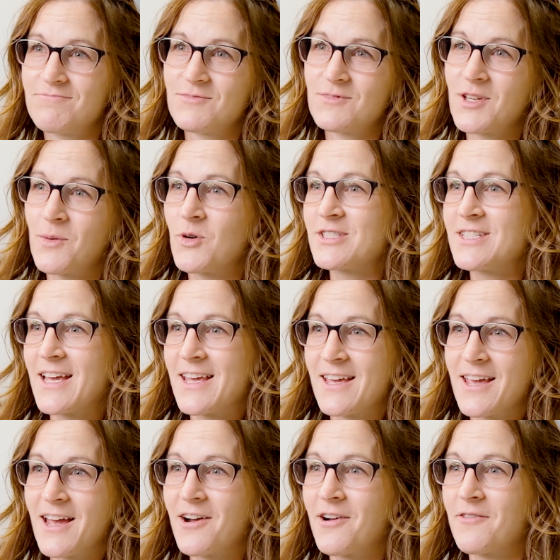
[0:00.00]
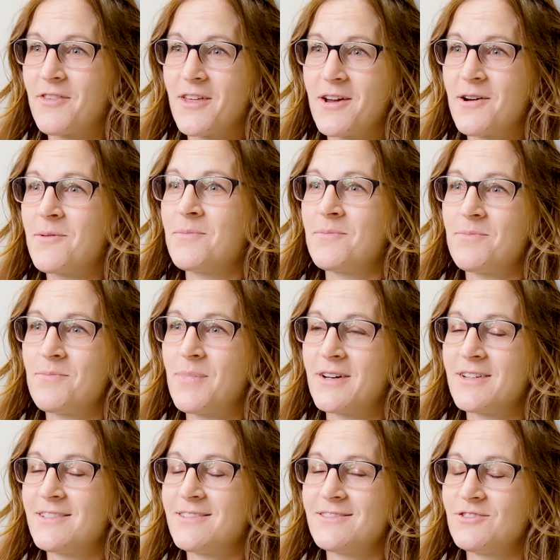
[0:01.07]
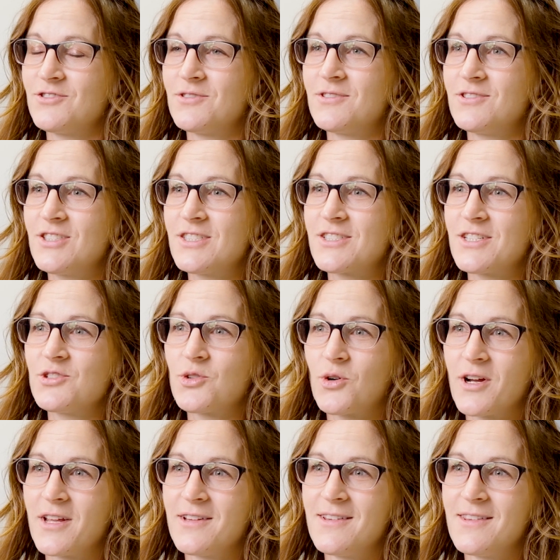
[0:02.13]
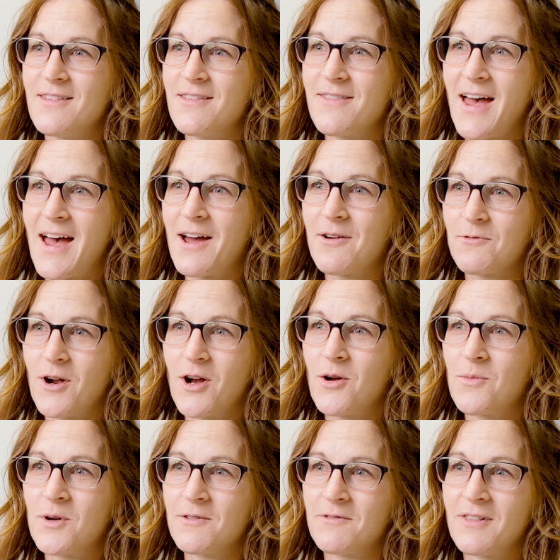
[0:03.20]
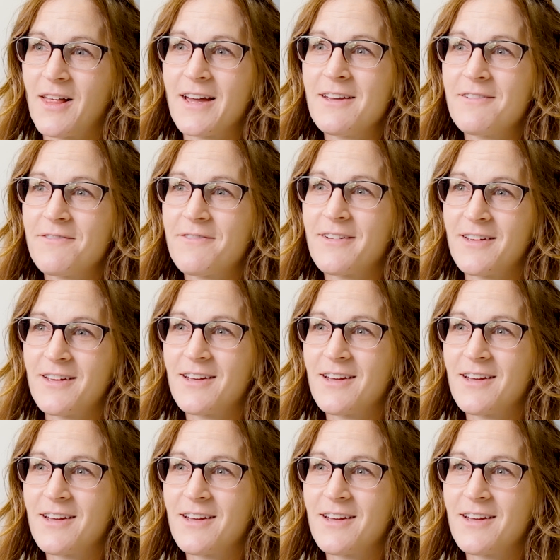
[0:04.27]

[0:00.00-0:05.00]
somewhat taking care of them, but just enjoyed that realm of life.